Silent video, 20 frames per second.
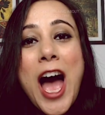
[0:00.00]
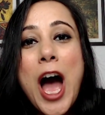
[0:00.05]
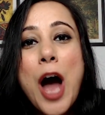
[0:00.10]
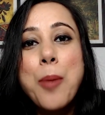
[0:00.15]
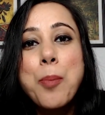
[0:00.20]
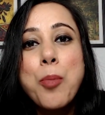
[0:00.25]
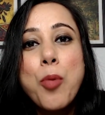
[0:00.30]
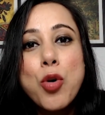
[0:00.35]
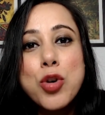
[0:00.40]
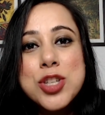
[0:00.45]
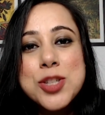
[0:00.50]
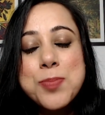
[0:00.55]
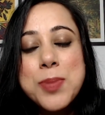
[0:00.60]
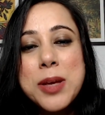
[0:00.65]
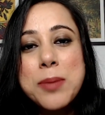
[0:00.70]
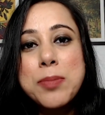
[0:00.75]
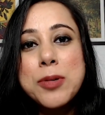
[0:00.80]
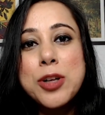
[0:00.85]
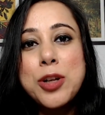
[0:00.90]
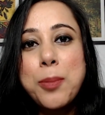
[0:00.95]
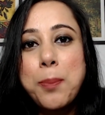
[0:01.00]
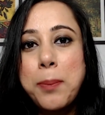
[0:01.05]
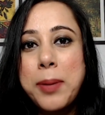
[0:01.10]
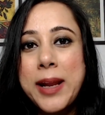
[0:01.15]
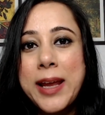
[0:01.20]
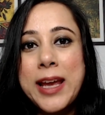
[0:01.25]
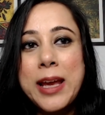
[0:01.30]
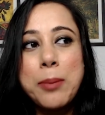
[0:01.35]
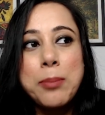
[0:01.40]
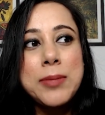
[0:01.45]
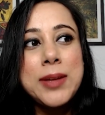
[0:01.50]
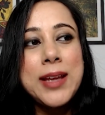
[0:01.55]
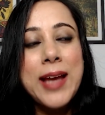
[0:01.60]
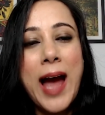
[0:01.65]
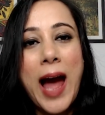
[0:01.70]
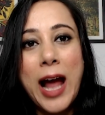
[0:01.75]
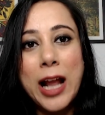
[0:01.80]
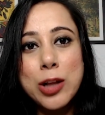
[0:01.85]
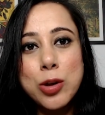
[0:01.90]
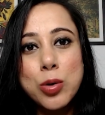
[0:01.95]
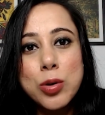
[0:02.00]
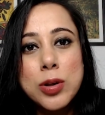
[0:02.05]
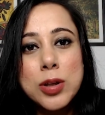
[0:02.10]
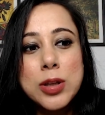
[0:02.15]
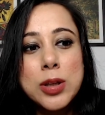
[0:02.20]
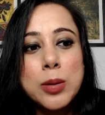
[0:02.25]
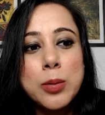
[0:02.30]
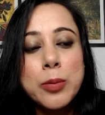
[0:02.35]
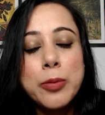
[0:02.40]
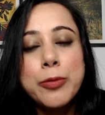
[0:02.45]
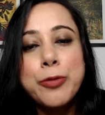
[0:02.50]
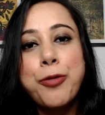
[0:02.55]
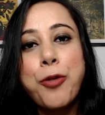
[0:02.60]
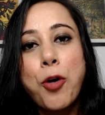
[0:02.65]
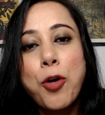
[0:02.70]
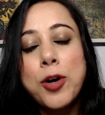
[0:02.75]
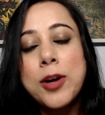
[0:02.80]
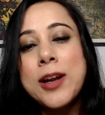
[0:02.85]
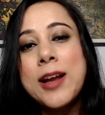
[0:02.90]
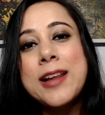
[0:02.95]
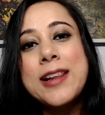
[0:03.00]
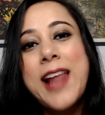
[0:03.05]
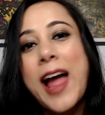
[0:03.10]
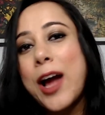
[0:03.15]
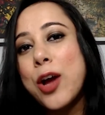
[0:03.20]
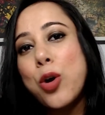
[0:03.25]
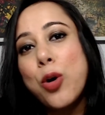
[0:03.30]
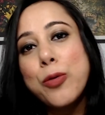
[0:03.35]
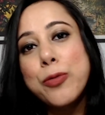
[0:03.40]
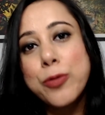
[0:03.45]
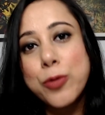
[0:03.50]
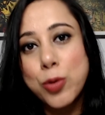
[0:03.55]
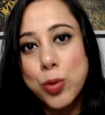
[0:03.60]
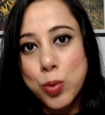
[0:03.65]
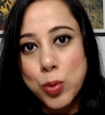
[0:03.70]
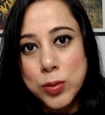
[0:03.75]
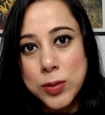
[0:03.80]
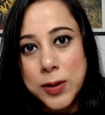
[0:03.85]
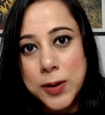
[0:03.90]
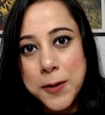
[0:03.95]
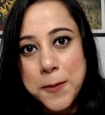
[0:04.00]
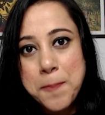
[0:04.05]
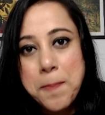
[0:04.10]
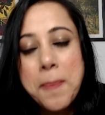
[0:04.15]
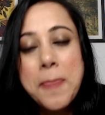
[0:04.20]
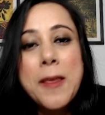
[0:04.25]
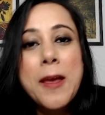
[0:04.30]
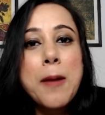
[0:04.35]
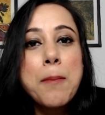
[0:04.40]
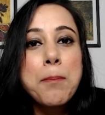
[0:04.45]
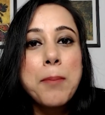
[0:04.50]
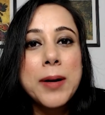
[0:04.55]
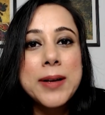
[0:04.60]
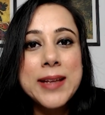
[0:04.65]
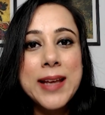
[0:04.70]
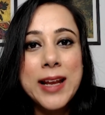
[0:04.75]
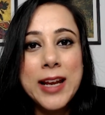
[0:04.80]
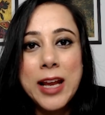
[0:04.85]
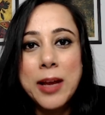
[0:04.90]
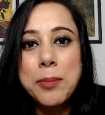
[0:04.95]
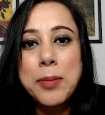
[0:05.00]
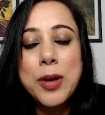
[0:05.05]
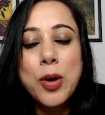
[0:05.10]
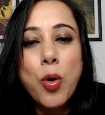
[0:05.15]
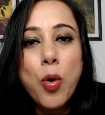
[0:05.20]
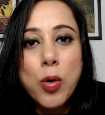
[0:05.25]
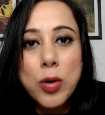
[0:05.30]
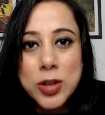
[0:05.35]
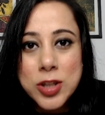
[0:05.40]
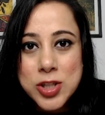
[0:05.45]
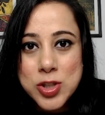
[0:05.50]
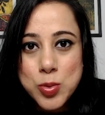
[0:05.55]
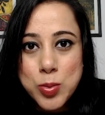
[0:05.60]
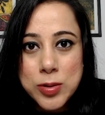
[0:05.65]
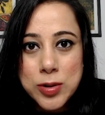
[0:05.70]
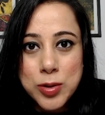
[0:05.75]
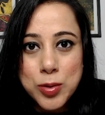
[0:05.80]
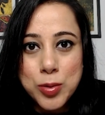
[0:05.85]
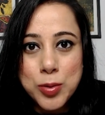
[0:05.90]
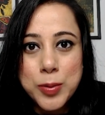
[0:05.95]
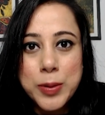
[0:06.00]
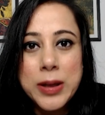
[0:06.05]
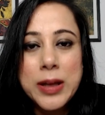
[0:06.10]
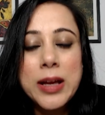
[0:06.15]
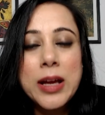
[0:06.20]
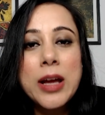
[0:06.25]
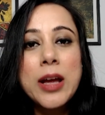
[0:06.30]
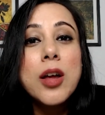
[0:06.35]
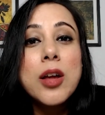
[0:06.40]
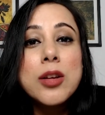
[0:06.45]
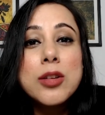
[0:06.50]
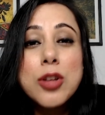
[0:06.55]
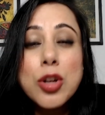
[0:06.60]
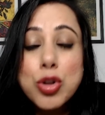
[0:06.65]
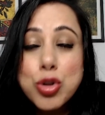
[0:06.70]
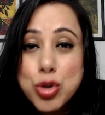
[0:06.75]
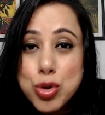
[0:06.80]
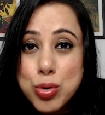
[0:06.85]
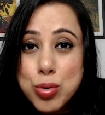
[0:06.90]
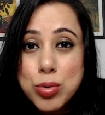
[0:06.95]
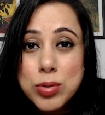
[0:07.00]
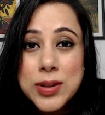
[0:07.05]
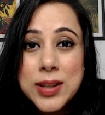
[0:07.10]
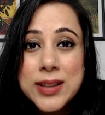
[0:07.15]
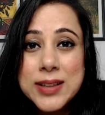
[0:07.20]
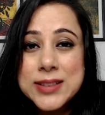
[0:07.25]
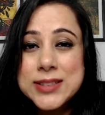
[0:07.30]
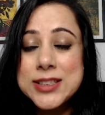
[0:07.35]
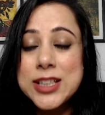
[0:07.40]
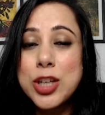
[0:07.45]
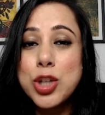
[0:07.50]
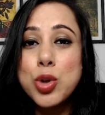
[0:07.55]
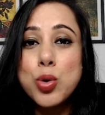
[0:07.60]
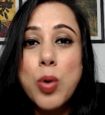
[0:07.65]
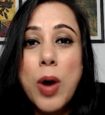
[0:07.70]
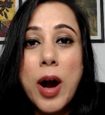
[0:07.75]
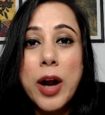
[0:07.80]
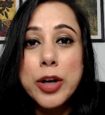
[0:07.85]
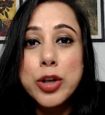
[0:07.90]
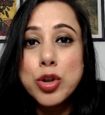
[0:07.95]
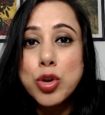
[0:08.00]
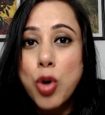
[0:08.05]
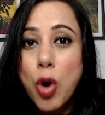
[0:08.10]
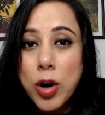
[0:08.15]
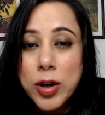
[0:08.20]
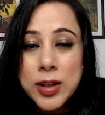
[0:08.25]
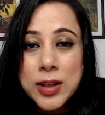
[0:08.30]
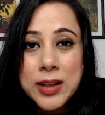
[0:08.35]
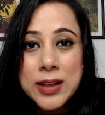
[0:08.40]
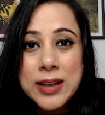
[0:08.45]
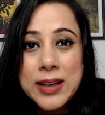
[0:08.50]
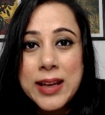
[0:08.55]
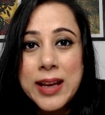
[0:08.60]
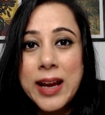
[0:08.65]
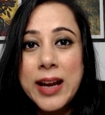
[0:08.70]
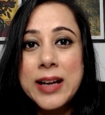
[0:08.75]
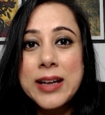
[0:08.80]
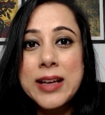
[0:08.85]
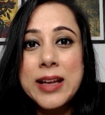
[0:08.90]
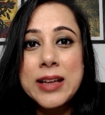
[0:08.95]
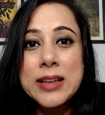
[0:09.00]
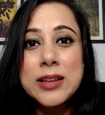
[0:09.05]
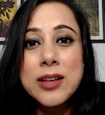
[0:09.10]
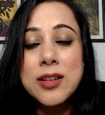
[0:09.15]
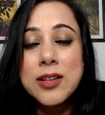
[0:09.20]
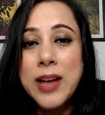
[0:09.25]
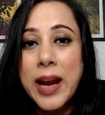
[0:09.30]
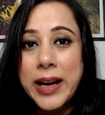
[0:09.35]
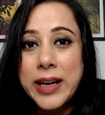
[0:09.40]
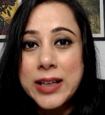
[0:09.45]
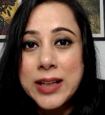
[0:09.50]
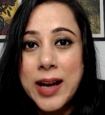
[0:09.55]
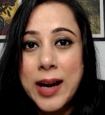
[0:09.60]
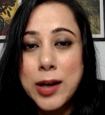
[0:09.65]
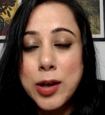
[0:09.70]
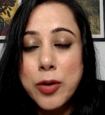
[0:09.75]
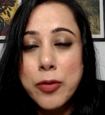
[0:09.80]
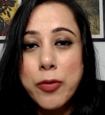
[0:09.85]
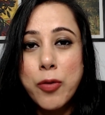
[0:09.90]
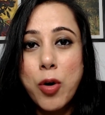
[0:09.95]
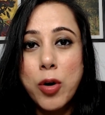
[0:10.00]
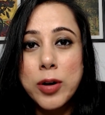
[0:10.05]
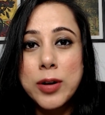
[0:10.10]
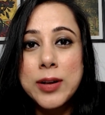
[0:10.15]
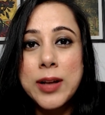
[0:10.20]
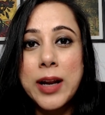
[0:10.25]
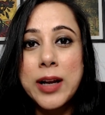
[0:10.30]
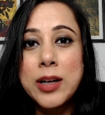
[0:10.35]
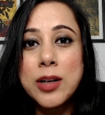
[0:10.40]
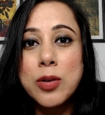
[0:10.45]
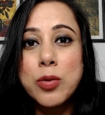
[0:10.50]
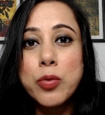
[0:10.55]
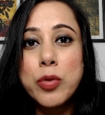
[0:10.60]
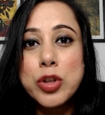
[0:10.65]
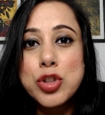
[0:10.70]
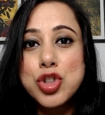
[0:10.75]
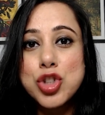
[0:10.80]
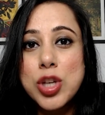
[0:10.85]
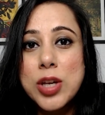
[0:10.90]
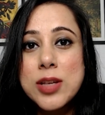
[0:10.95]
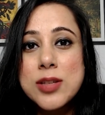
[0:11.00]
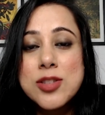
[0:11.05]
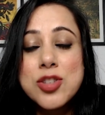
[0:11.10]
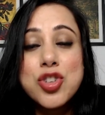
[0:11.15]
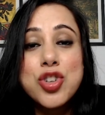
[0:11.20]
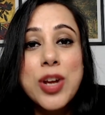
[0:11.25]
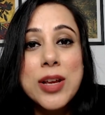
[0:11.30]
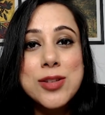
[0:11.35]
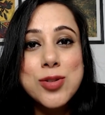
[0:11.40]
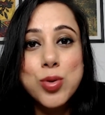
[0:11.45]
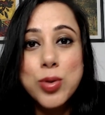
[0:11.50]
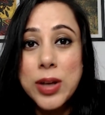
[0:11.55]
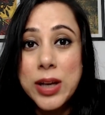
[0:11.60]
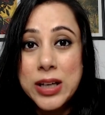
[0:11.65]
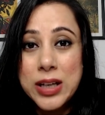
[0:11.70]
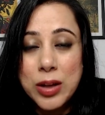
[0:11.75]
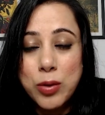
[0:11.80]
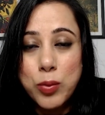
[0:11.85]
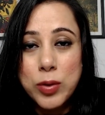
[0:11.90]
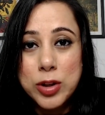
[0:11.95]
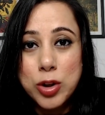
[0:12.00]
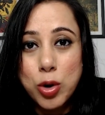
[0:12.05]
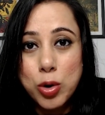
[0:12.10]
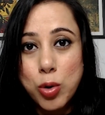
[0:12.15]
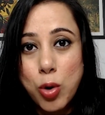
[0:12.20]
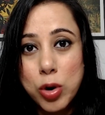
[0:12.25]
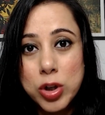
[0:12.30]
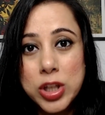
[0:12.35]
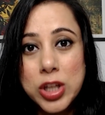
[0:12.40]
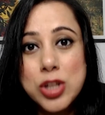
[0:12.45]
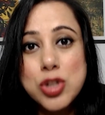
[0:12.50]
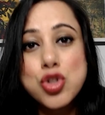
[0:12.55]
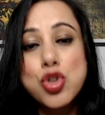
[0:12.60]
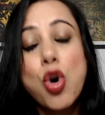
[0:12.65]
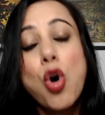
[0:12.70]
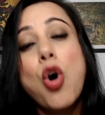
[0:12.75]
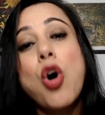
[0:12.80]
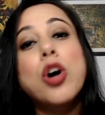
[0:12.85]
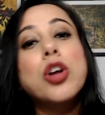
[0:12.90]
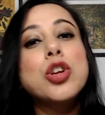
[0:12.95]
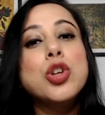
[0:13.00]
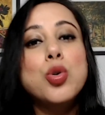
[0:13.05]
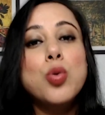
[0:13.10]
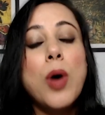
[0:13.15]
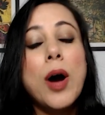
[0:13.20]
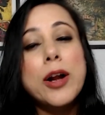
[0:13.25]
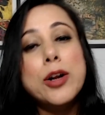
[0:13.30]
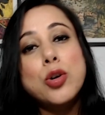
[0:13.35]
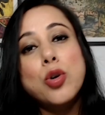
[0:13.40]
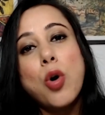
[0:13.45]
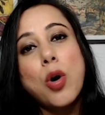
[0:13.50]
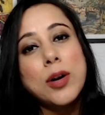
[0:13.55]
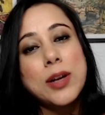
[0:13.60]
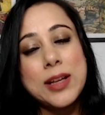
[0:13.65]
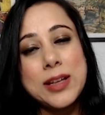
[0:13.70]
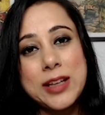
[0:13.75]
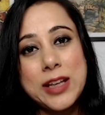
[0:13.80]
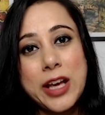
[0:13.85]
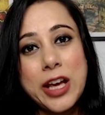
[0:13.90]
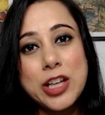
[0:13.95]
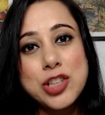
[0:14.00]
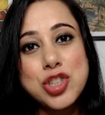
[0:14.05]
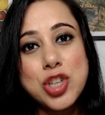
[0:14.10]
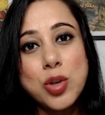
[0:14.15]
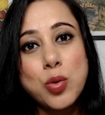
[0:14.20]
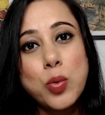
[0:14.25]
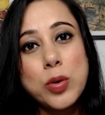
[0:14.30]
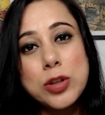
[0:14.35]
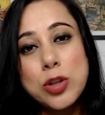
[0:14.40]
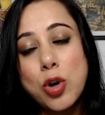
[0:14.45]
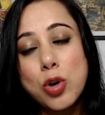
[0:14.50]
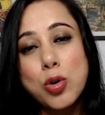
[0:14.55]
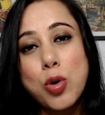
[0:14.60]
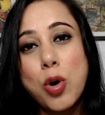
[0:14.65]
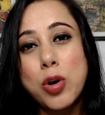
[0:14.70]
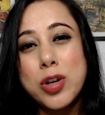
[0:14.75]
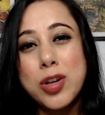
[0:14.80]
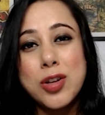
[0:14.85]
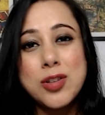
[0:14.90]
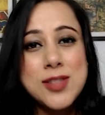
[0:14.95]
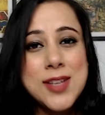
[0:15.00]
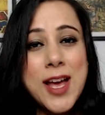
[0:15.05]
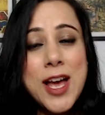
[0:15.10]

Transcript: Most people blame the algorithm for lack of growth, but can I be honest with you? The truth is that you are not creating the right kind of content which is resonating with your audience, or you are not engaging with your audience,